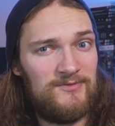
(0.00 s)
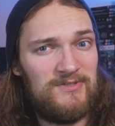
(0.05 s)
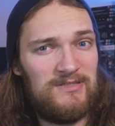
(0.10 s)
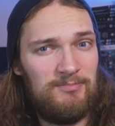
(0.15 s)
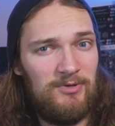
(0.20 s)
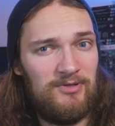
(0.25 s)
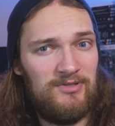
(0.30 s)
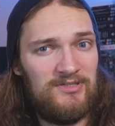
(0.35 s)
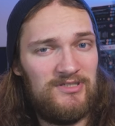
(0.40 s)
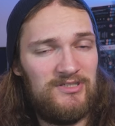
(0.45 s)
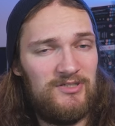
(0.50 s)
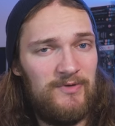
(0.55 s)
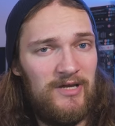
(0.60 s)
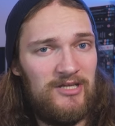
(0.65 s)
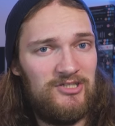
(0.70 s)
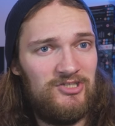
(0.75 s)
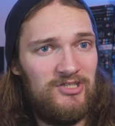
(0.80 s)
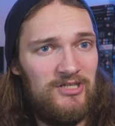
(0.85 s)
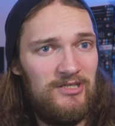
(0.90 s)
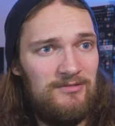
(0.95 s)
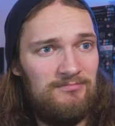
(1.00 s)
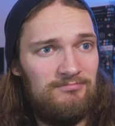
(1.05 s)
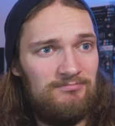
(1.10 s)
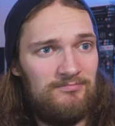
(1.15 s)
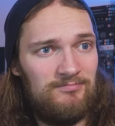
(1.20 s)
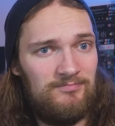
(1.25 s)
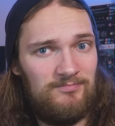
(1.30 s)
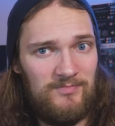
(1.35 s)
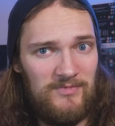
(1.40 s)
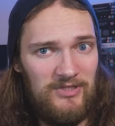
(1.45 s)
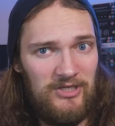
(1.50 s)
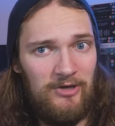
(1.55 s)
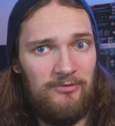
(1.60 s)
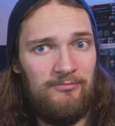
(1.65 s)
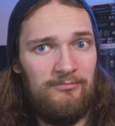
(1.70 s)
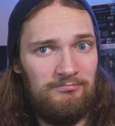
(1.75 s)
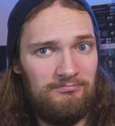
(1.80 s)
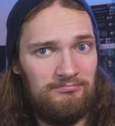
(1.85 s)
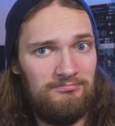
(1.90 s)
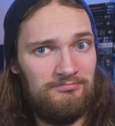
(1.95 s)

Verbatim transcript: response to actually, you know,